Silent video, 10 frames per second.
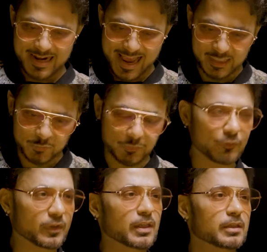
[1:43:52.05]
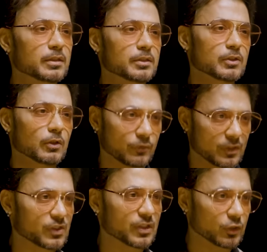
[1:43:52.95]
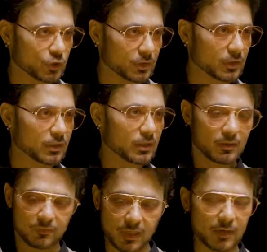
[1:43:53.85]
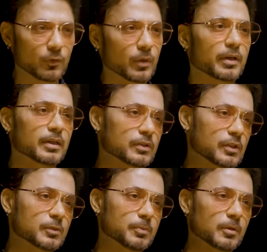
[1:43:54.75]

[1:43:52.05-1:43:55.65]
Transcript: the next 50 years of this century, we'll have to address these